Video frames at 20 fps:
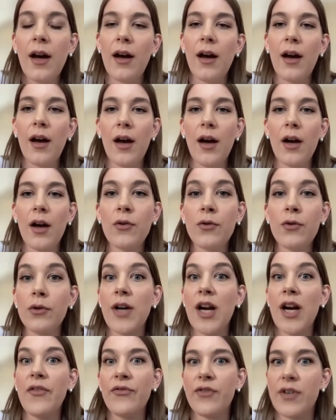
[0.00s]
a
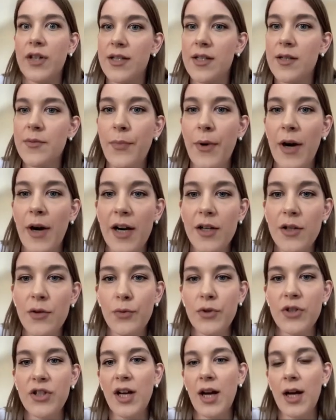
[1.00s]
coreference
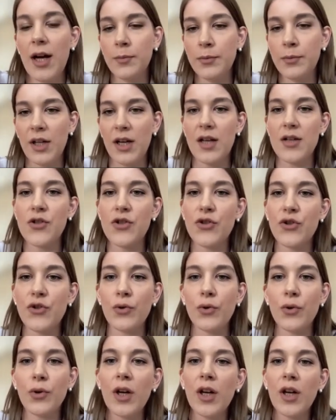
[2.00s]
part, which helped us
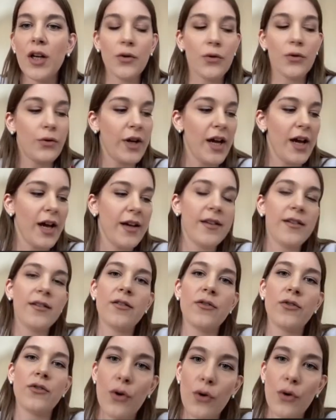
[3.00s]
to
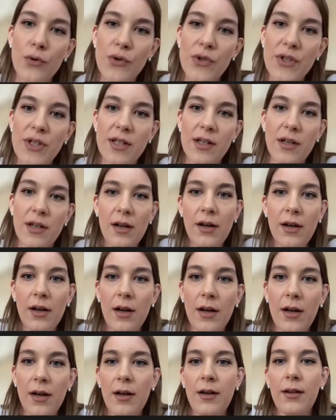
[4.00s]
create those
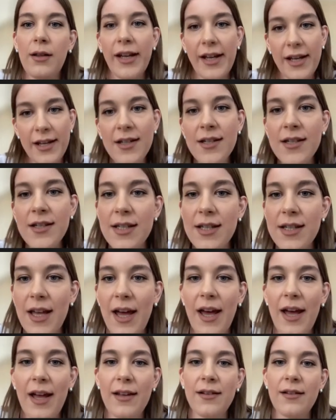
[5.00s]
links,
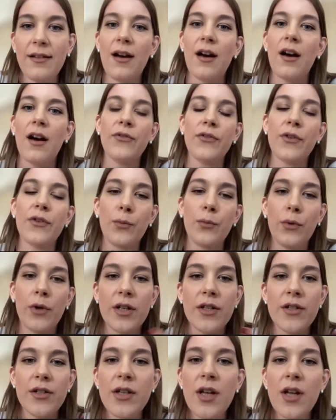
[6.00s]
and
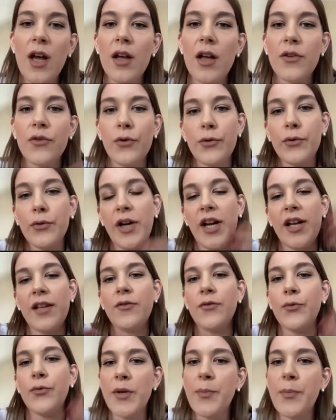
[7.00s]
afterwards to
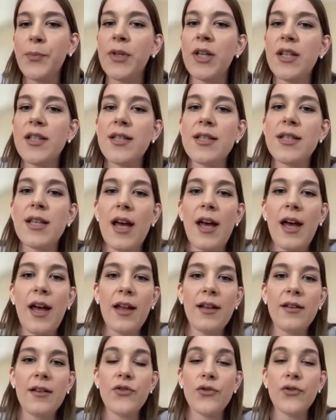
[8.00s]
create triplets
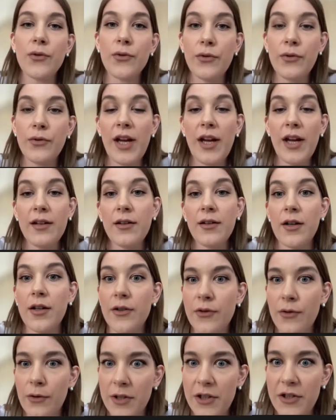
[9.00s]
and to create
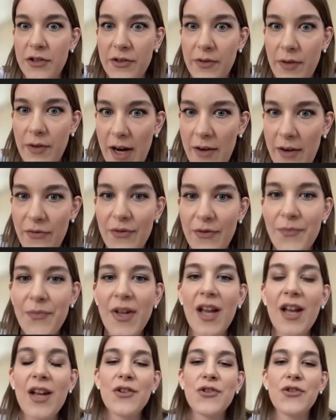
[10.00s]
our knowledge graph.
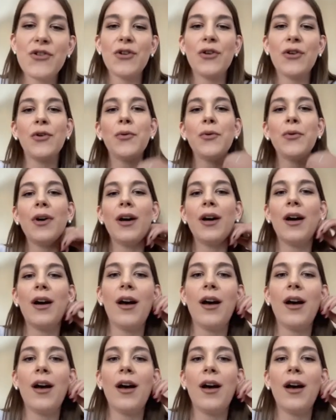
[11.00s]
So,